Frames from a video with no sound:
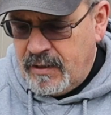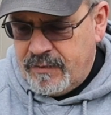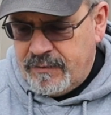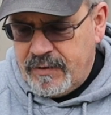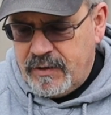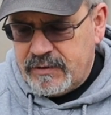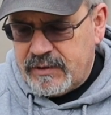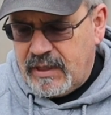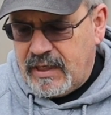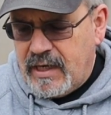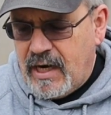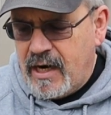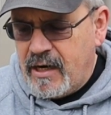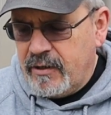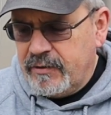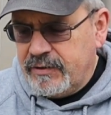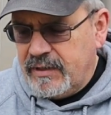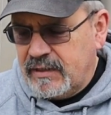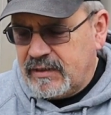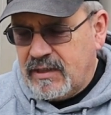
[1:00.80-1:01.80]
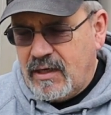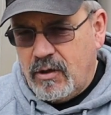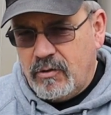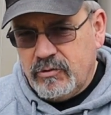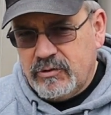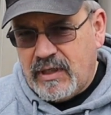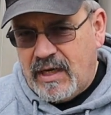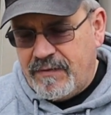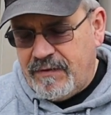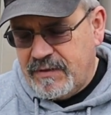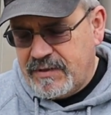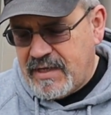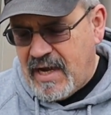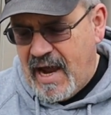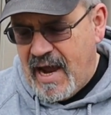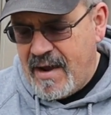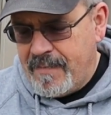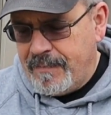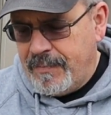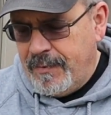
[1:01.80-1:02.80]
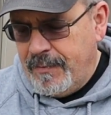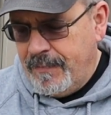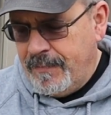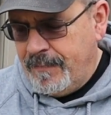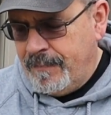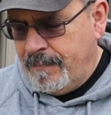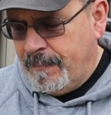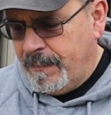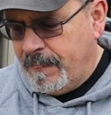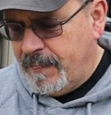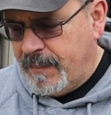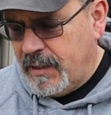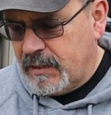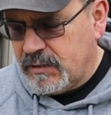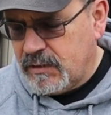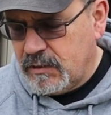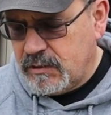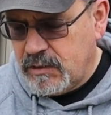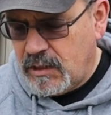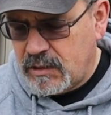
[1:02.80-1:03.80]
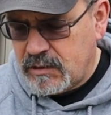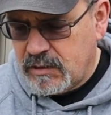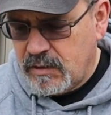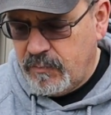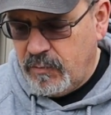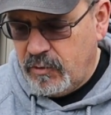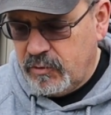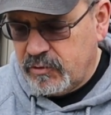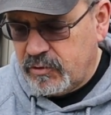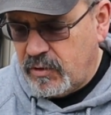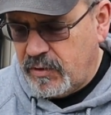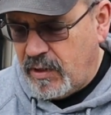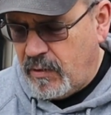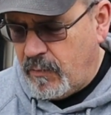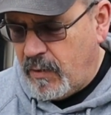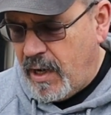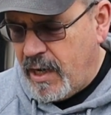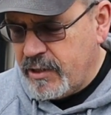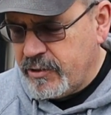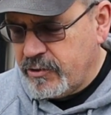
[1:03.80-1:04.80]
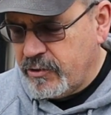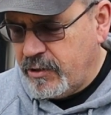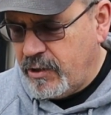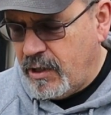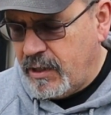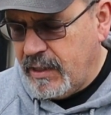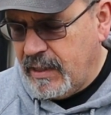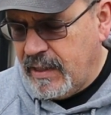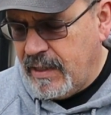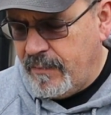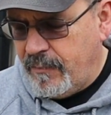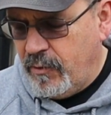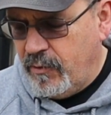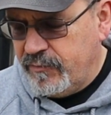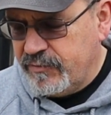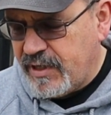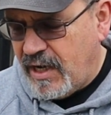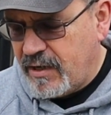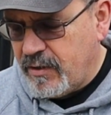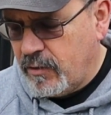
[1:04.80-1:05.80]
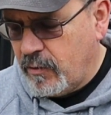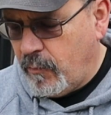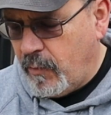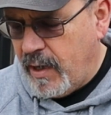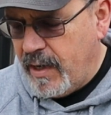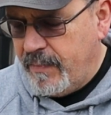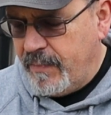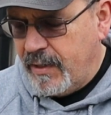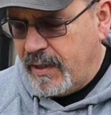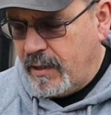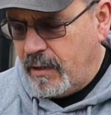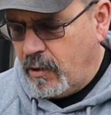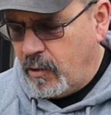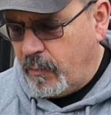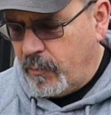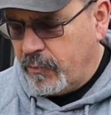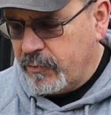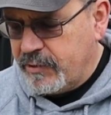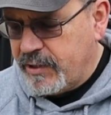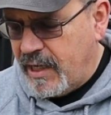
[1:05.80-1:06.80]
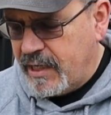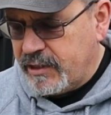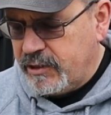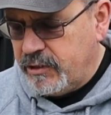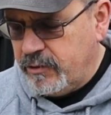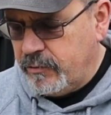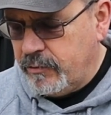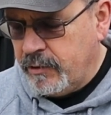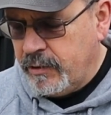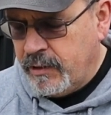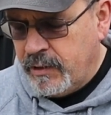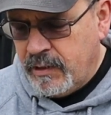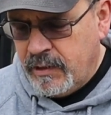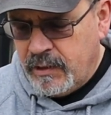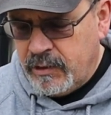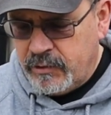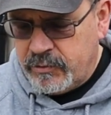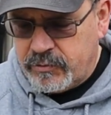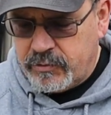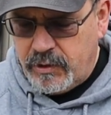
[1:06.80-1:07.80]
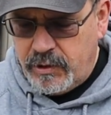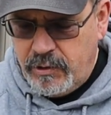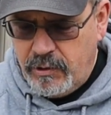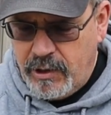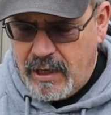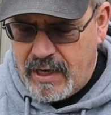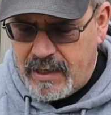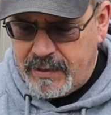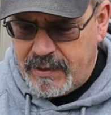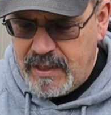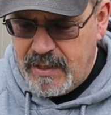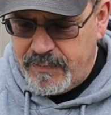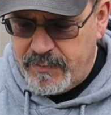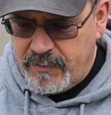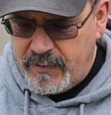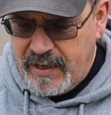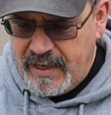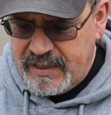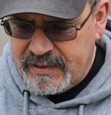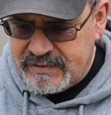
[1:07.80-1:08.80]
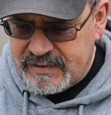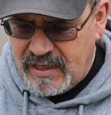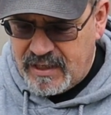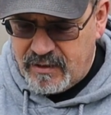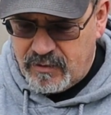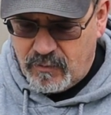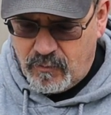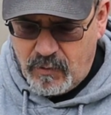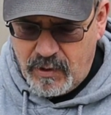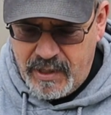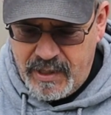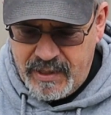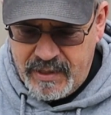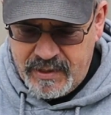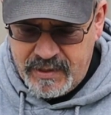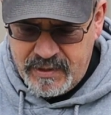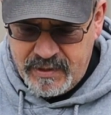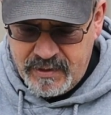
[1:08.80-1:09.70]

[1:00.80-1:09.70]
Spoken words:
There's a guard that goes on the top that's adjustable so that as you're cutting it moves out of the way, but it'll protect you. So you got to keep your hands out of the way.